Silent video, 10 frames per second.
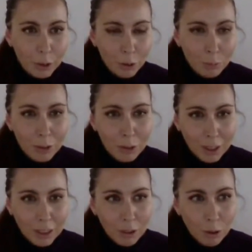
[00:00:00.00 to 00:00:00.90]
We should be
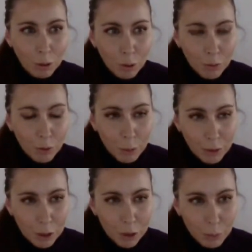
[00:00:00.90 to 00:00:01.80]
trying to look for
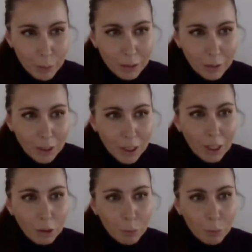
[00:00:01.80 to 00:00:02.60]
potential ways